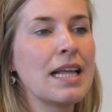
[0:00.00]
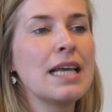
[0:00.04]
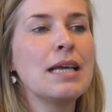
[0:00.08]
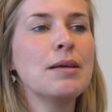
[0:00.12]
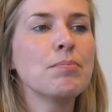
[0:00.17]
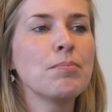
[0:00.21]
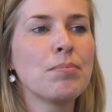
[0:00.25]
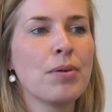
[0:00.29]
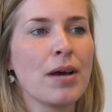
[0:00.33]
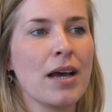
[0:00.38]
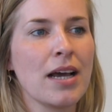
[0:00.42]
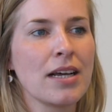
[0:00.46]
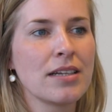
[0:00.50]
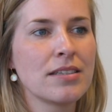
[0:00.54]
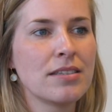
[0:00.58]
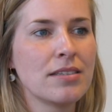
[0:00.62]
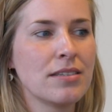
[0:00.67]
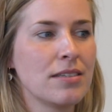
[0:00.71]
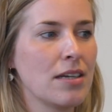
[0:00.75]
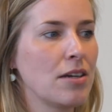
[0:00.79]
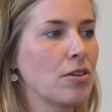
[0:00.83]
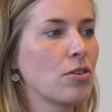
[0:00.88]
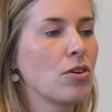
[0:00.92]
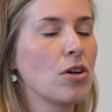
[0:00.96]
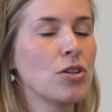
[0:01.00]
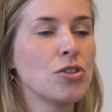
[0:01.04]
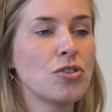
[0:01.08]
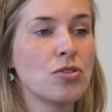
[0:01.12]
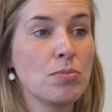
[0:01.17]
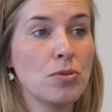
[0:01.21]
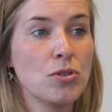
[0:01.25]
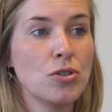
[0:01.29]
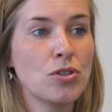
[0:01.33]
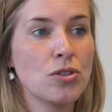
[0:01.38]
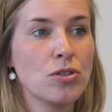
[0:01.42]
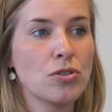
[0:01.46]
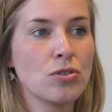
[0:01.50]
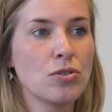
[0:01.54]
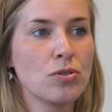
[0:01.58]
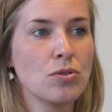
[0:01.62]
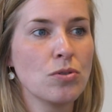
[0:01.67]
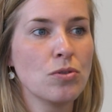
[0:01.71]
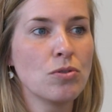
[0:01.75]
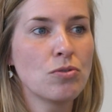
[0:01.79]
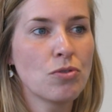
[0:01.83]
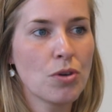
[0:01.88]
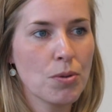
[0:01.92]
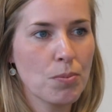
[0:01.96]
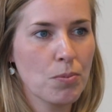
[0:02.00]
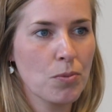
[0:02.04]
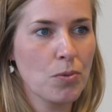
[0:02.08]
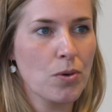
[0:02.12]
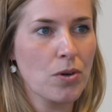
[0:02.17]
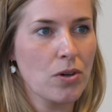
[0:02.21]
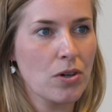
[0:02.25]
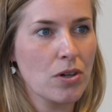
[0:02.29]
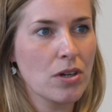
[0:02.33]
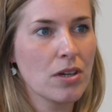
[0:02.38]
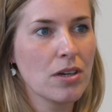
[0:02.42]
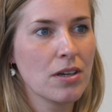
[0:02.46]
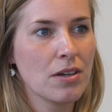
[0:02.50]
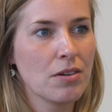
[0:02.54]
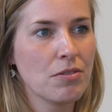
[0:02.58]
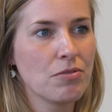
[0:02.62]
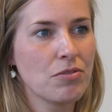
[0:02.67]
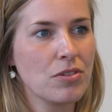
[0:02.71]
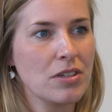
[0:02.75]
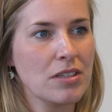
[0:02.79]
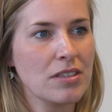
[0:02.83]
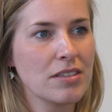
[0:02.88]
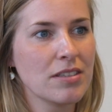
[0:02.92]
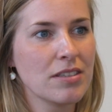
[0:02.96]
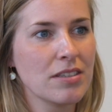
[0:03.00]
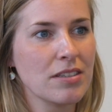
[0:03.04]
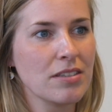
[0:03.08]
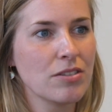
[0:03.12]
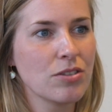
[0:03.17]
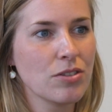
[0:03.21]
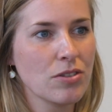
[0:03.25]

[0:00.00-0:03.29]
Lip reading: impacts their contribution to group work, for instance.